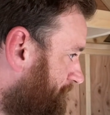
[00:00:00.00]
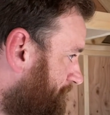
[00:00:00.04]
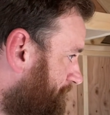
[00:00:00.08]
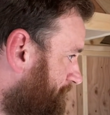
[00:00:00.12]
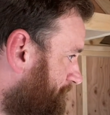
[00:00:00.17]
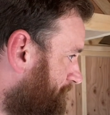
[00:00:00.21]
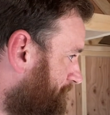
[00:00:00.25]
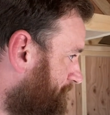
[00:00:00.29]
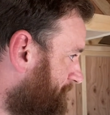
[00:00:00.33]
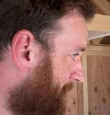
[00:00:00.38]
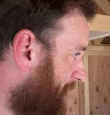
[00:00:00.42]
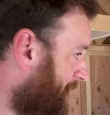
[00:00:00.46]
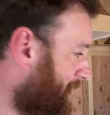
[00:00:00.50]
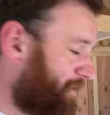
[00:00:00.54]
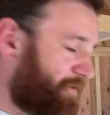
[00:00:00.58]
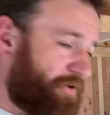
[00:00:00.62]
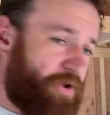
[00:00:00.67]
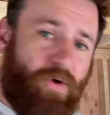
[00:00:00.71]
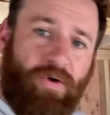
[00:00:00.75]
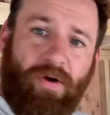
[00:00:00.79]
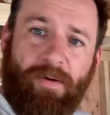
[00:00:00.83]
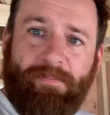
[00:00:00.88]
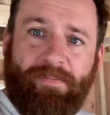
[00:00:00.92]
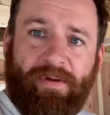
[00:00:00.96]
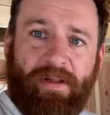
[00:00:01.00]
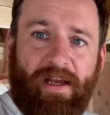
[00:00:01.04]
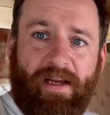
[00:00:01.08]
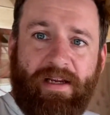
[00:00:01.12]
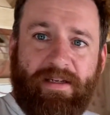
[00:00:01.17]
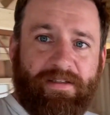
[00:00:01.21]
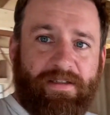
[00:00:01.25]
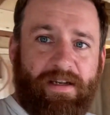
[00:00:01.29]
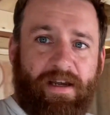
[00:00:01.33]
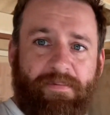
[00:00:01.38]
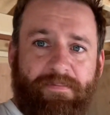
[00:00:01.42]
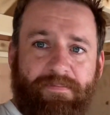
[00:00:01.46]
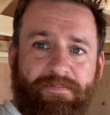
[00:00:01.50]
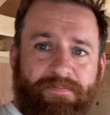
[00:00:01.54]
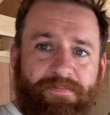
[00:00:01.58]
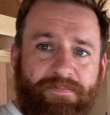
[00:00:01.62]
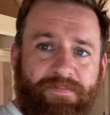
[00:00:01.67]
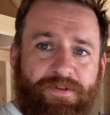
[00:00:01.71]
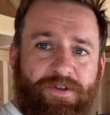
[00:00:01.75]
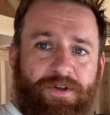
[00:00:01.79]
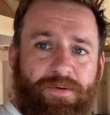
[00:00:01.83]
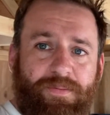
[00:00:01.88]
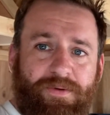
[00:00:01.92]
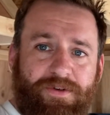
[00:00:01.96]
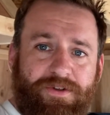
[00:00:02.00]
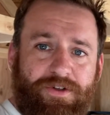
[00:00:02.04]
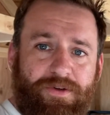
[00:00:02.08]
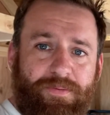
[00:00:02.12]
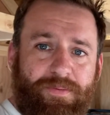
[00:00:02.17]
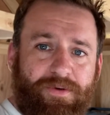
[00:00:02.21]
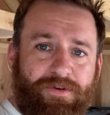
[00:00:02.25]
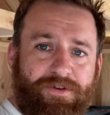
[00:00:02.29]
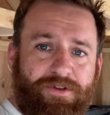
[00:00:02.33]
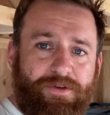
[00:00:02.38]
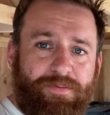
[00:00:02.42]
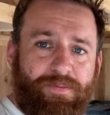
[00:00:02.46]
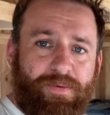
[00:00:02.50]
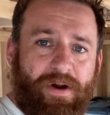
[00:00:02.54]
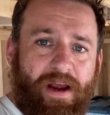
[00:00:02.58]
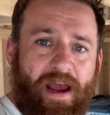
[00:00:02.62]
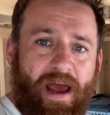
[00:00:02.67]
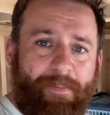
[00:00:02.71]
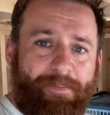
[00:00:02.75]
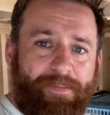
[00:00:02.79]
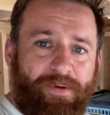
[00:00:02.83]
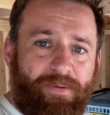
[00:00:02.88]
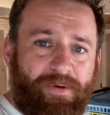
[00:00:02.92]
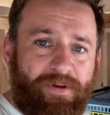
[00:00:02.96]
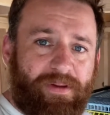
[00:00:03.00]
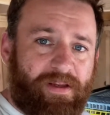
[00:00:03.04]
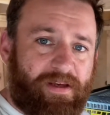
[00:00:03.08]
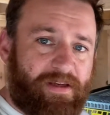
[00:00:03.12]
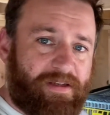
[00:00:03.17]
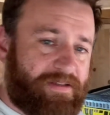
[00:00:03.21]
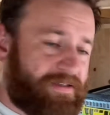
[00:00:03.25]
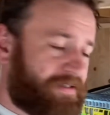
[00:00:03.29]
Yeah, no complaints. I'm super happy with this.